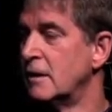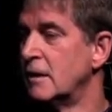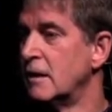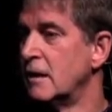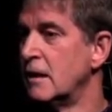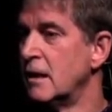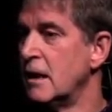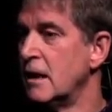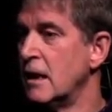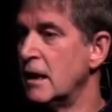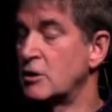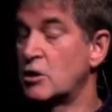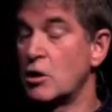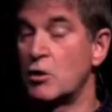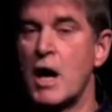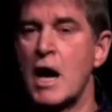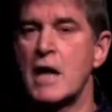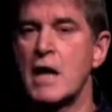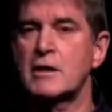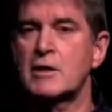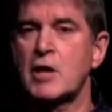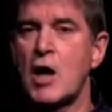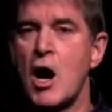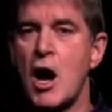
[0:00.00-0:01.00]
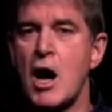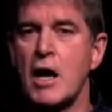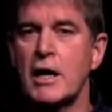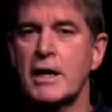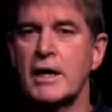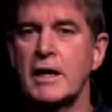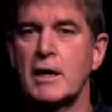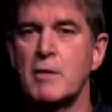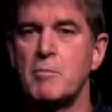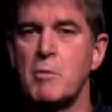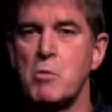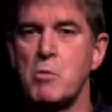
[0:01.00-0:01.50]
And so, not talking
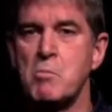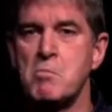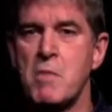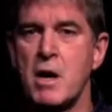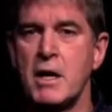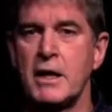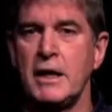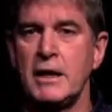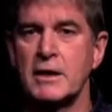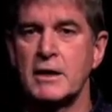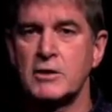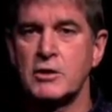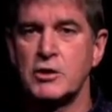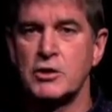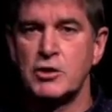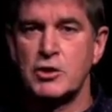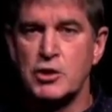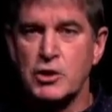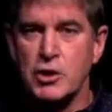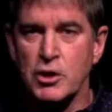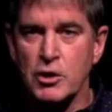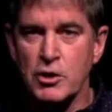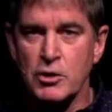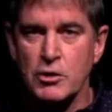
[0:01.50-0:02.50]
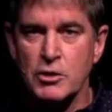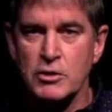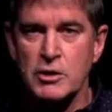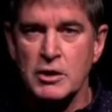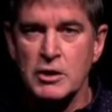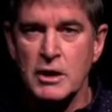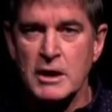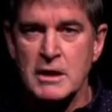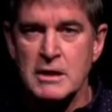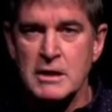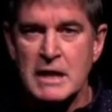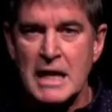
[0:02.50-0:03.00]
about money as a church is
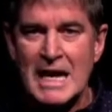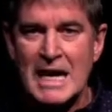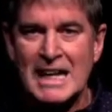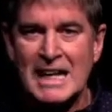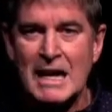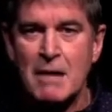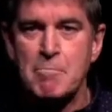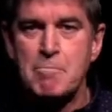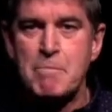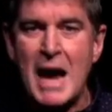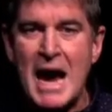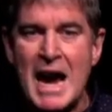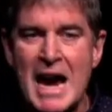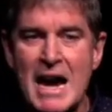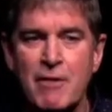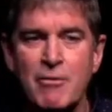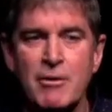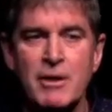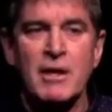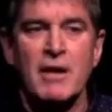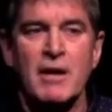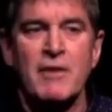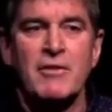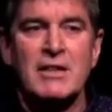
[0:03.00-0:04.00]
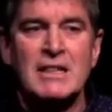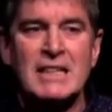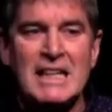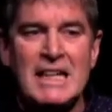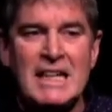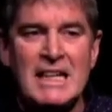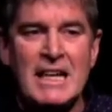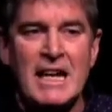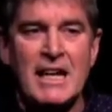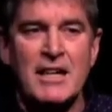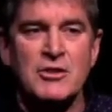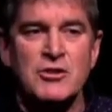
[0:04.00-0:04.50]
like a parent of a
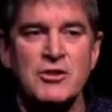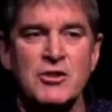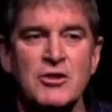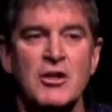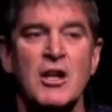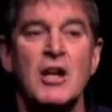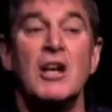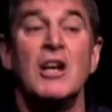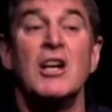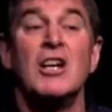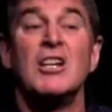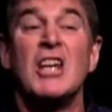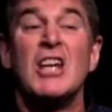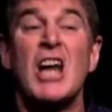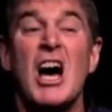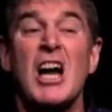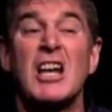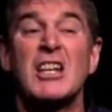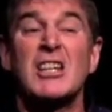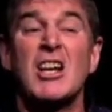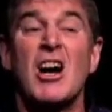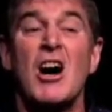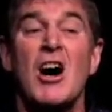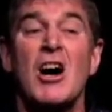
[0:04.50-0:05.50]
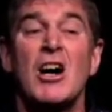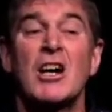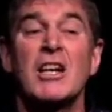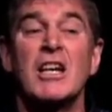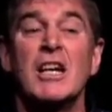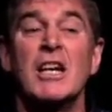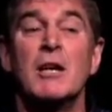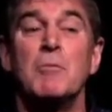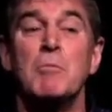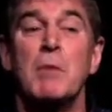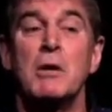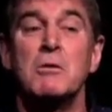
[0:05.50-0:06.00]
teenager not talking
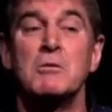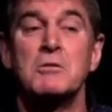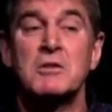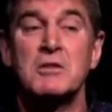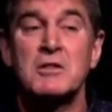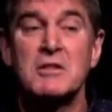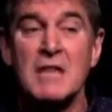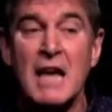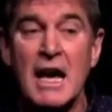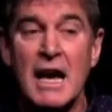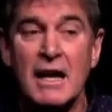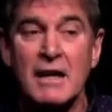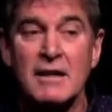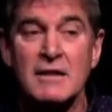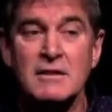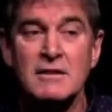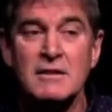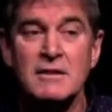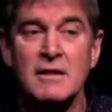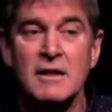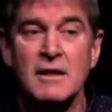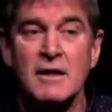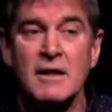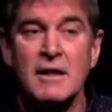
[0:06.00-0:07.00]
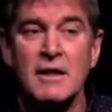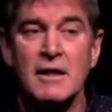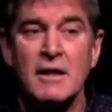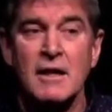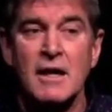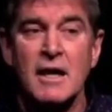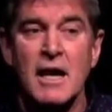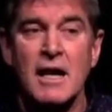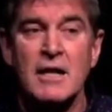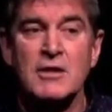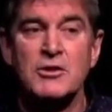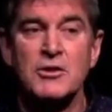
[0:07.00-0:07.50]
about sex.
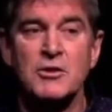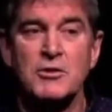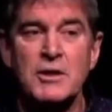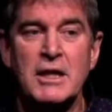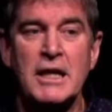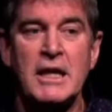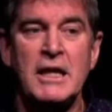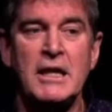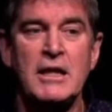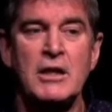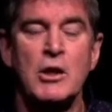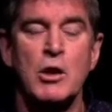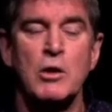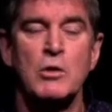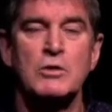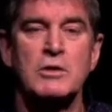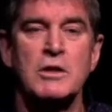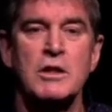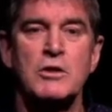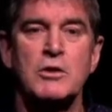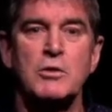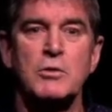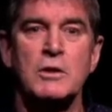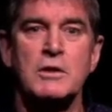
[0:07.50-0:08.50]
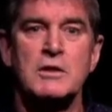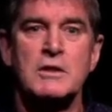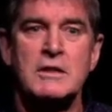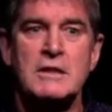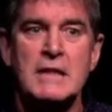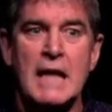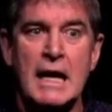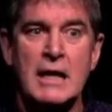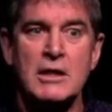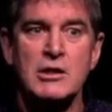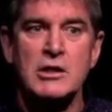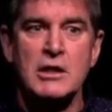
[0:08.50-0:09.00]
As their teen goes into a
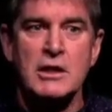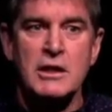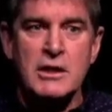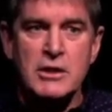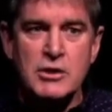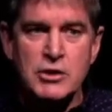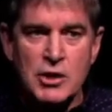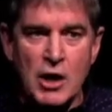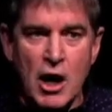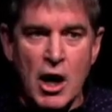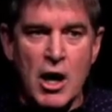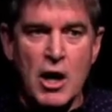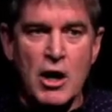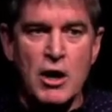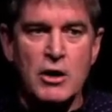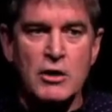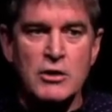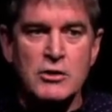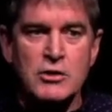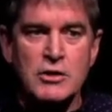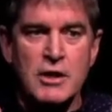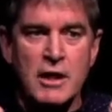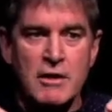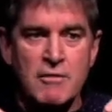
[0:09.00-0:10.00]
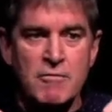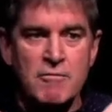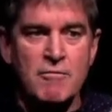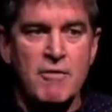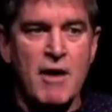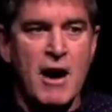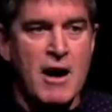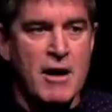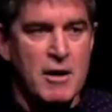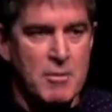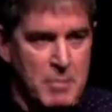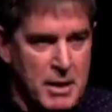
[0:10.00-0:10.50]
sexually charged
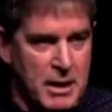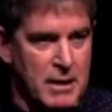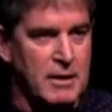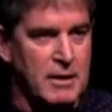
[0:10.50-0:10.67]
environment